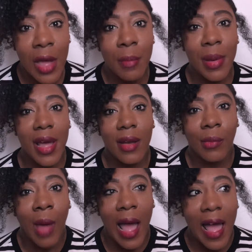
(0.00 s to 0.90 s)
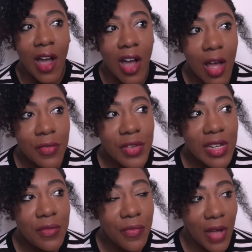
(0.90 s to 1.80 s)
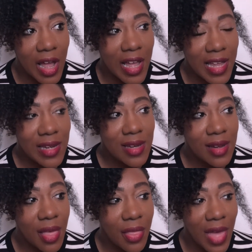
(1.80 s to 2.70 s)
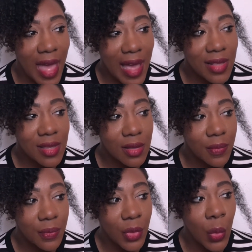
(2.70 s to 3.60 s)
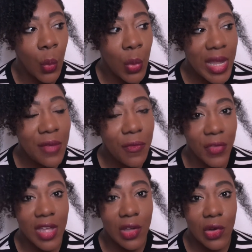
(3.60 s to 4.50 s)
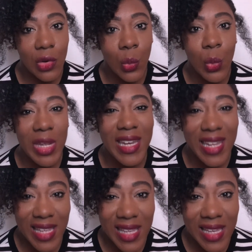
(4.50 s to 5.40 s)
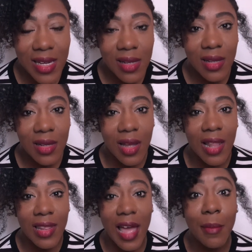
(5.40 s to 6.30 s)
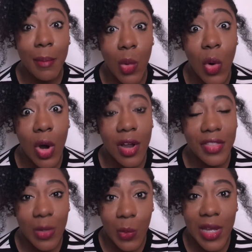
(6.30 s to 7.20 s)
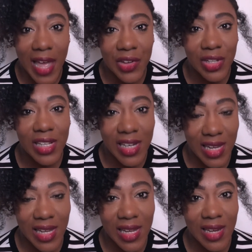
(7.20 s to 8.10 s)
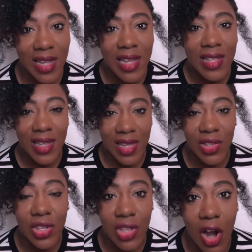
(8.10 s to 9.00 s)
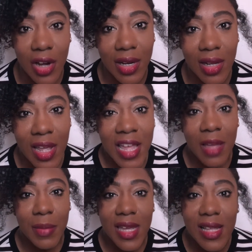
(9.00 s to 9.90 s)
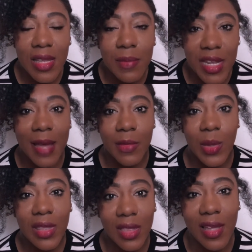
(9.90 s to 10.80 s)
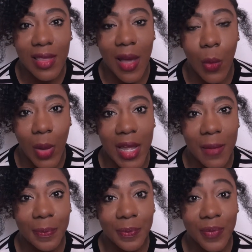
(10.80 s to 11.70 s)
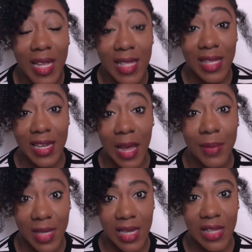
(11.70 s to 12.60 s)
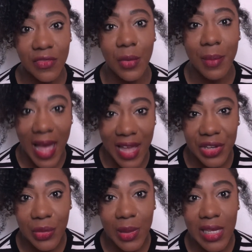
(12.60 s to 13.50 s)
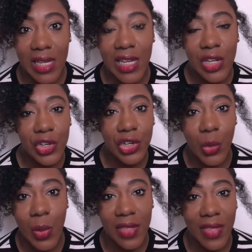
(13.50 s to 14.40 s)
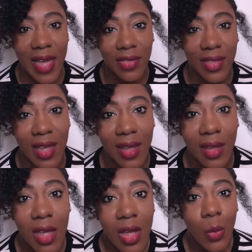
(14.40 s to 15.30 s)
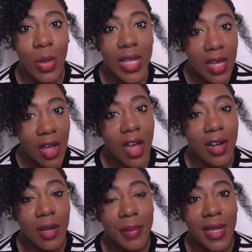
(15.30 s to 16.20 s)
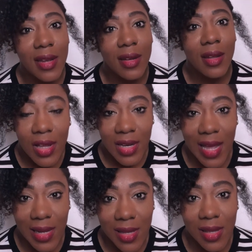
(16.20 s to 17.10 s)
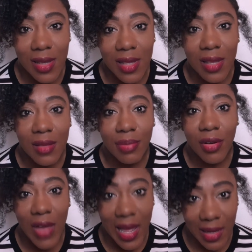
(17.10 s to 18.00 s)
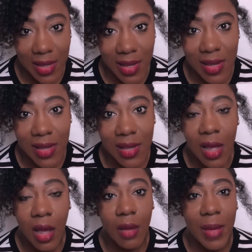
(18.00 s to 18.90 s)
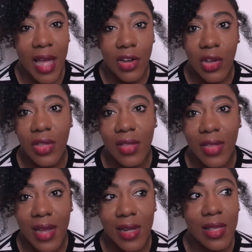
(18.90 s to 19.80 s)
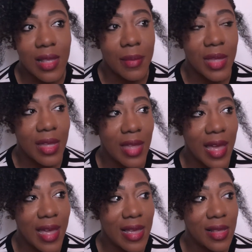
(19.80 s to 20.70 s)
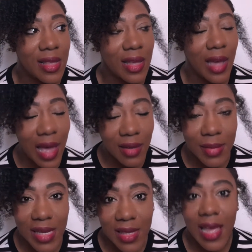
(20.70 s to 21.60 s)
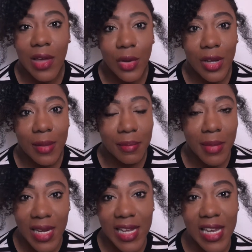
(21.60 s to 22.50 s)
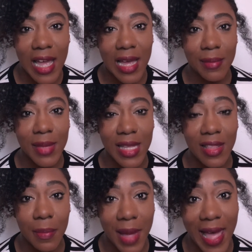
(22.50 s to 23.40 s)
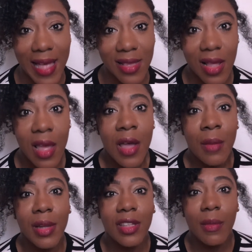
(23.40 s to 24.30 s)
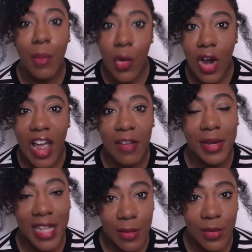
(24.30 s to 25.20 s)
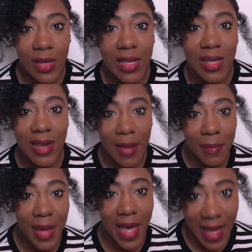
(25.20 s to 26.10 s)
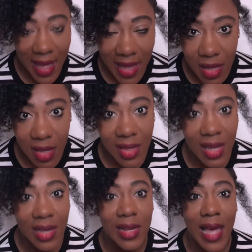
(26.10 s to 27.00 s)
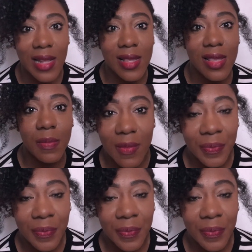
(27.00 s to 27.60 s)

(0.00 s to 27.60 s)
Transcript: But I often find that we feel we need a lot more than we actually need to get started. And because sometimes we think that way, it stops us from actually doing that thing. We get caught up in analysis paralysis. I know that is something that has gotten me tangled up many times in the past. But the more I've been able to step past the analysis